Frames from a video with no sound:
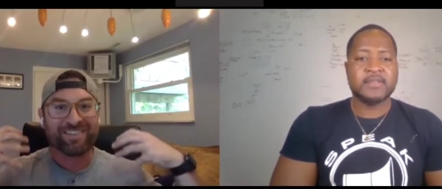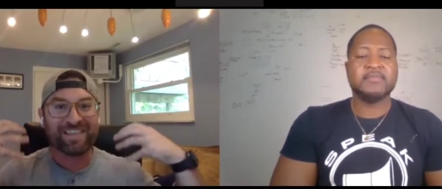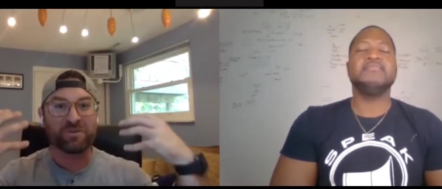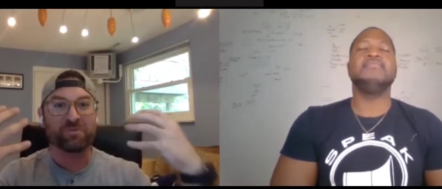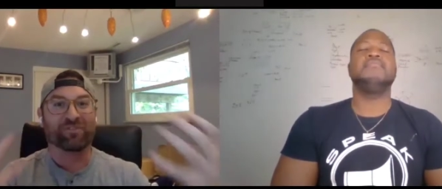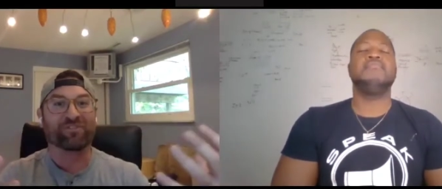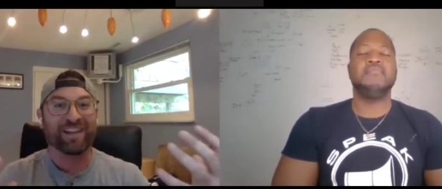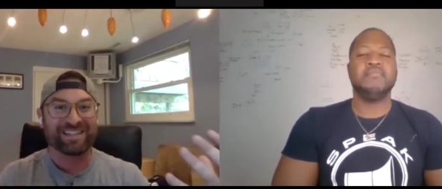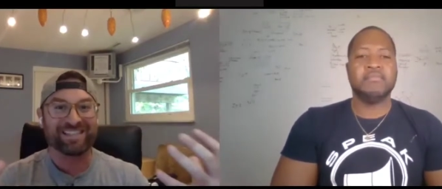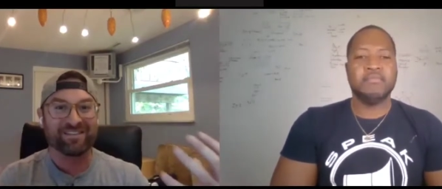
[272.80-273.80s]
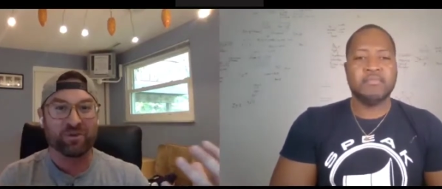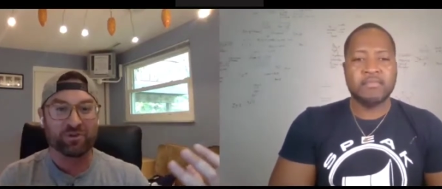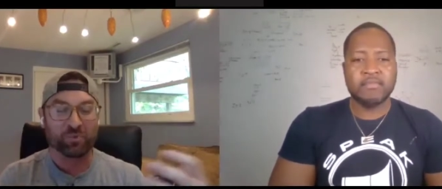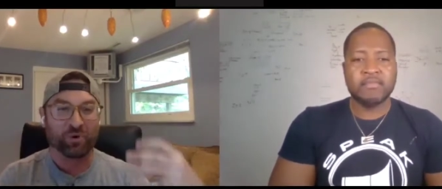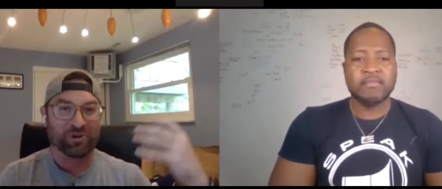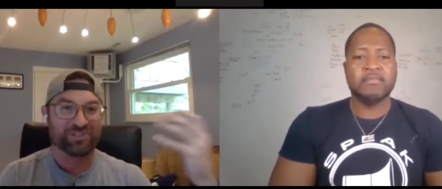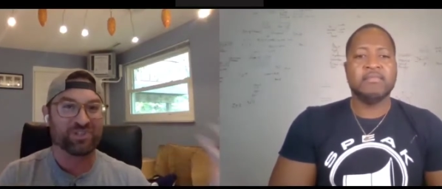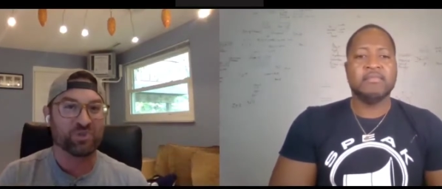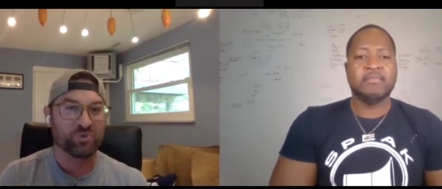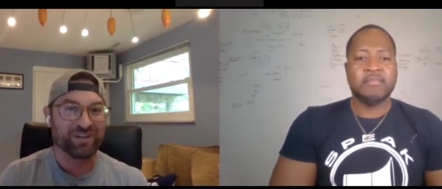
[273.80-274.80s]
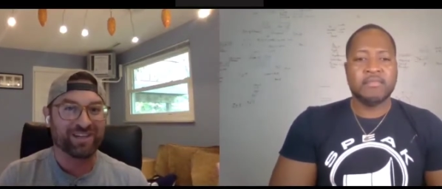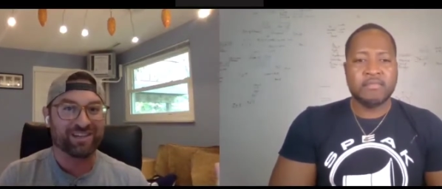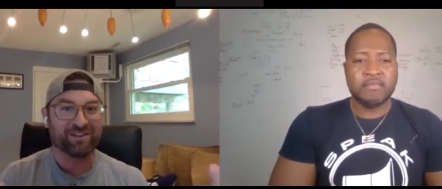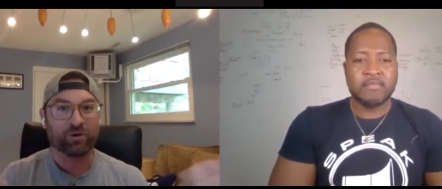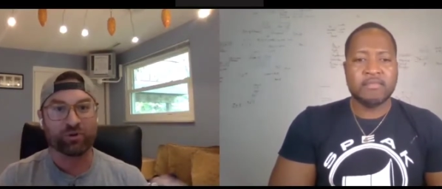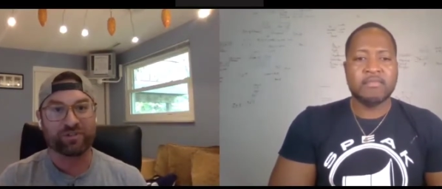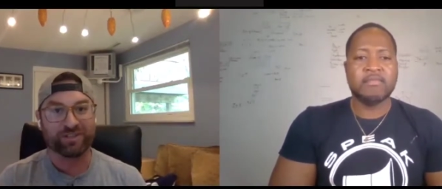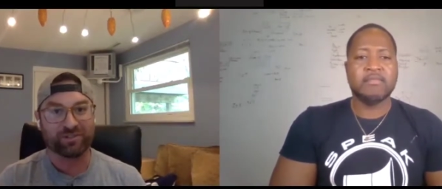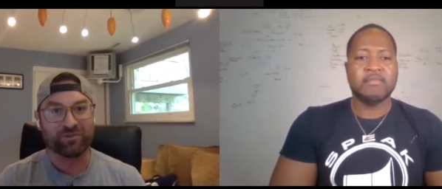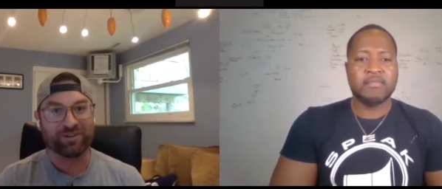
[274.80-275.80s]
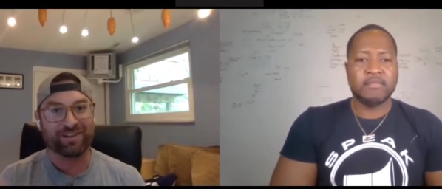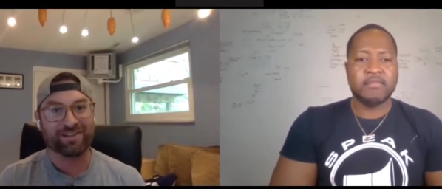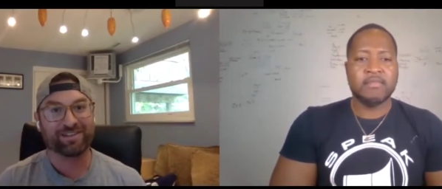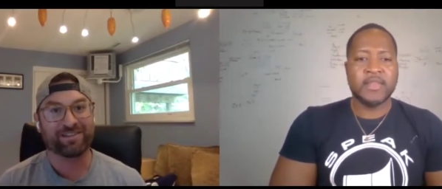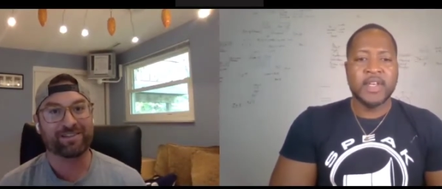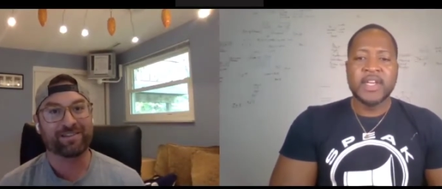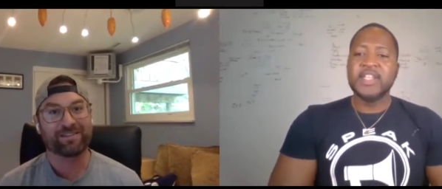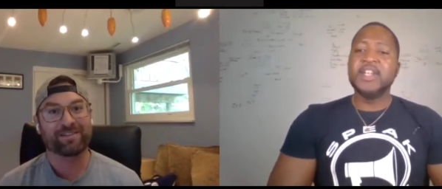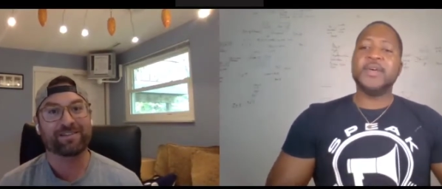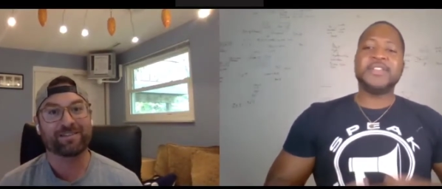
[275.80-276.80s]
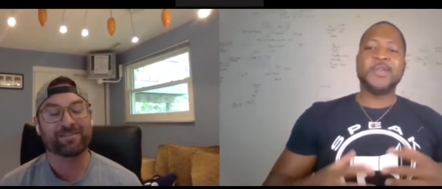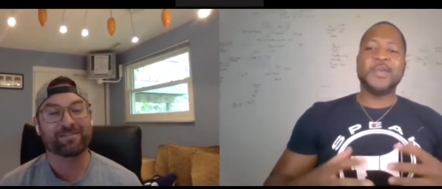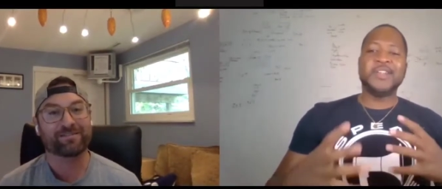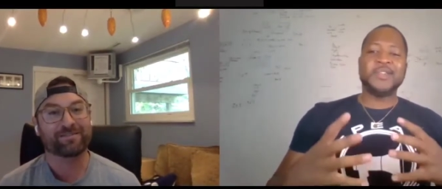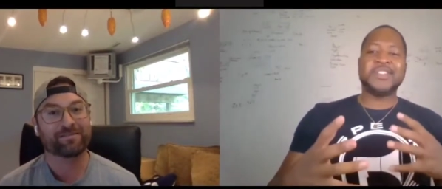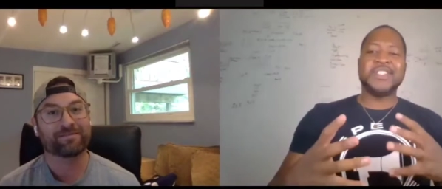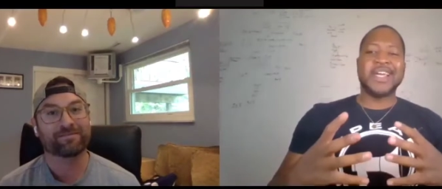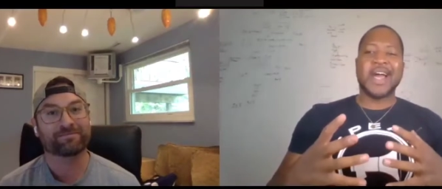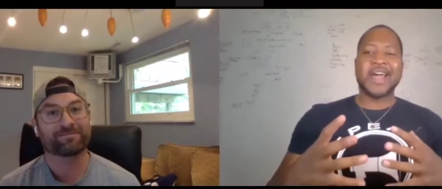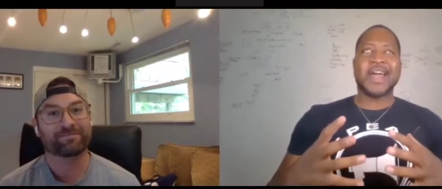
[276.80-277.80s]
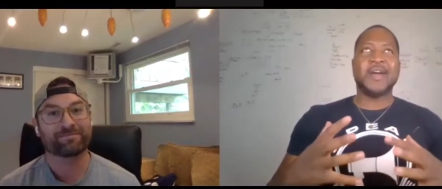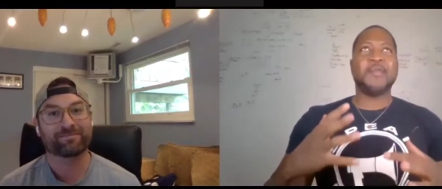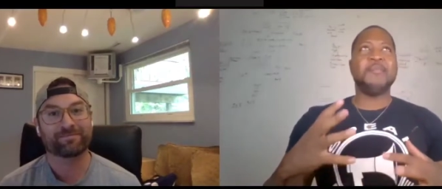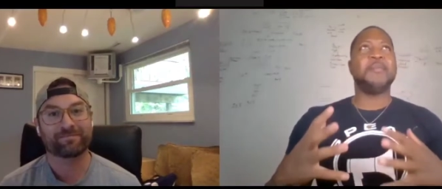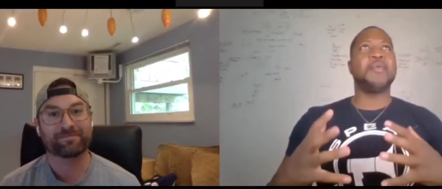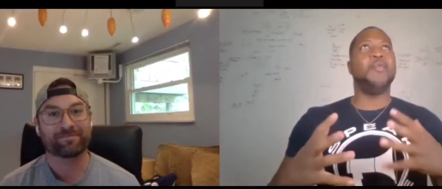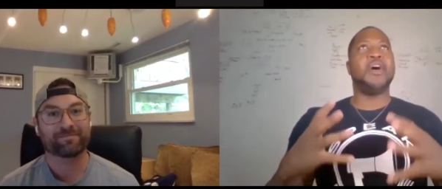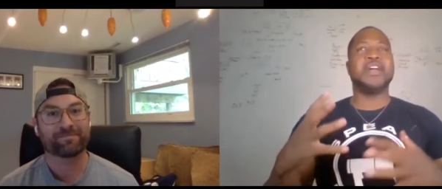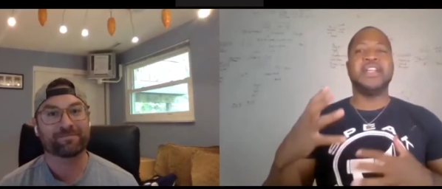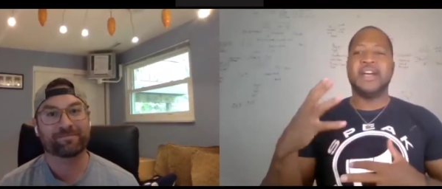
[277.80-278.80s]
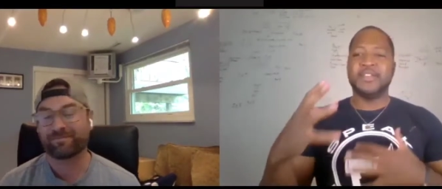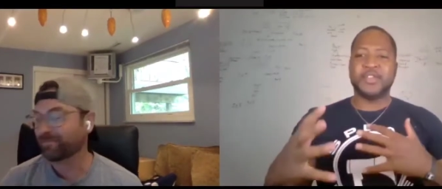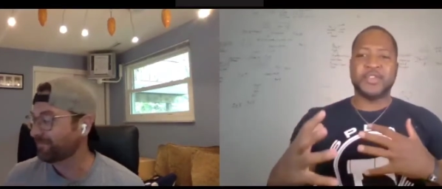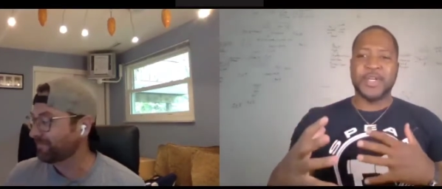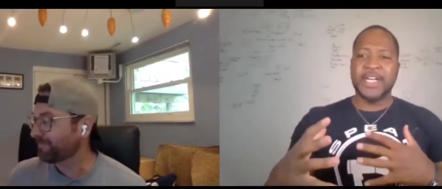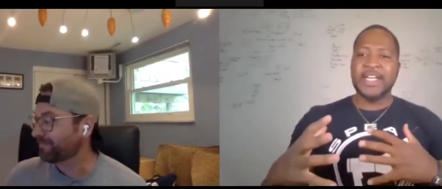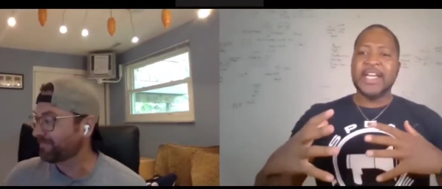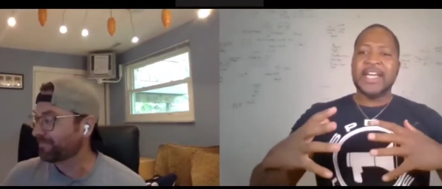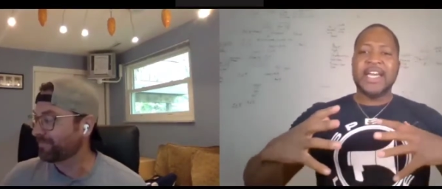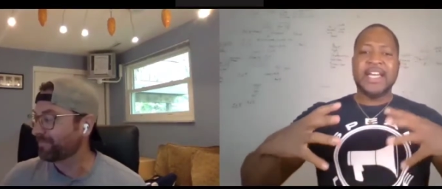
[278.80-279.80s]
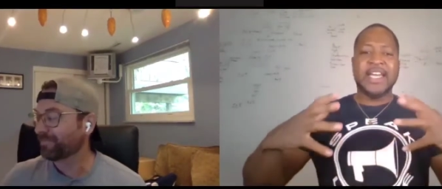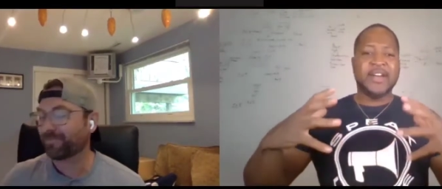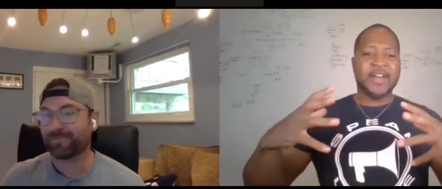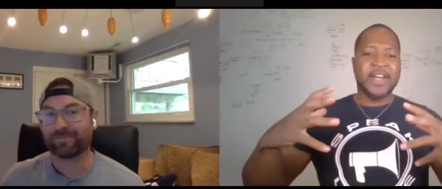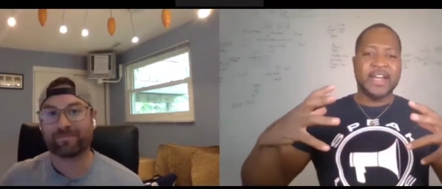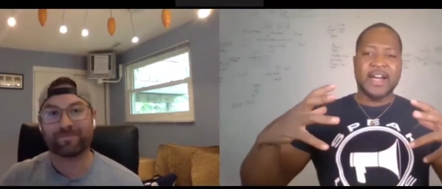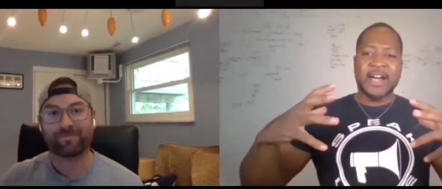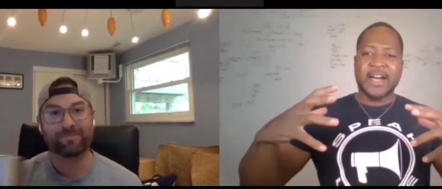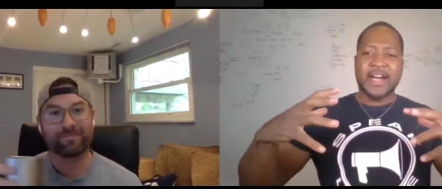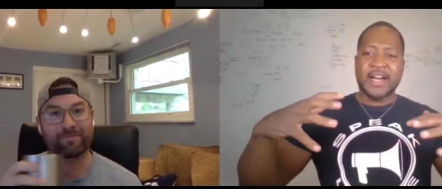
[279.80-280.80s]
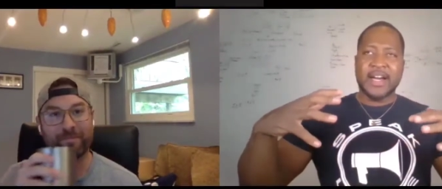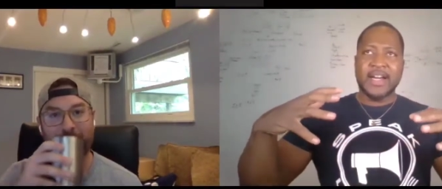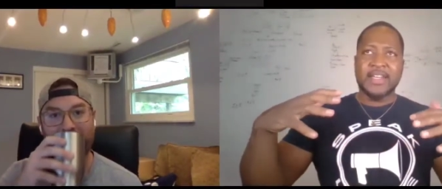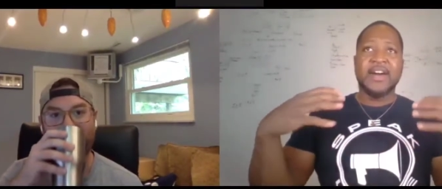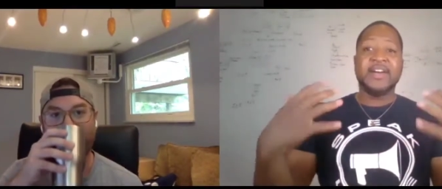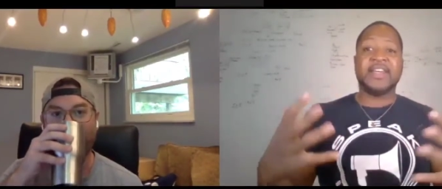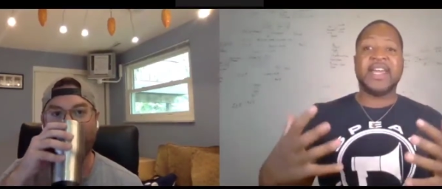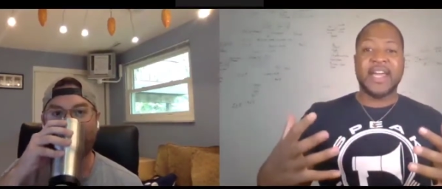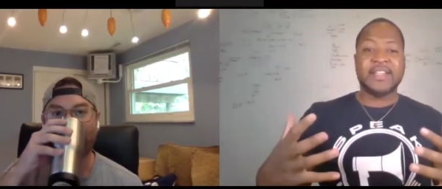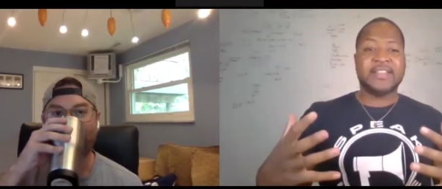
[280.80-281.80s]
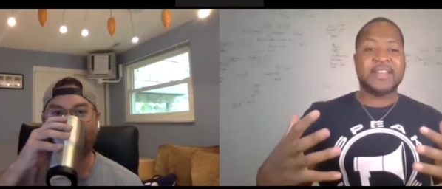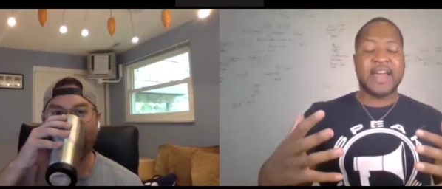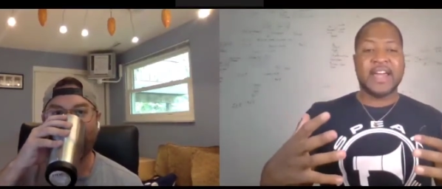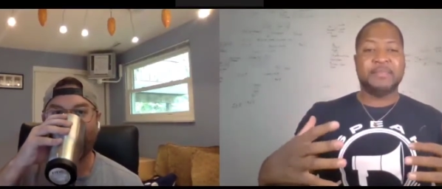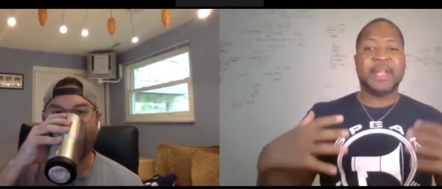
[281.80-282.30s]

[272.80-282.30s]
Speaker 1: that you reflect in those words unity or disunity
Speaker 2: you know, it's so interesting. I, I remember walking down the street and hearing a, a, young kid say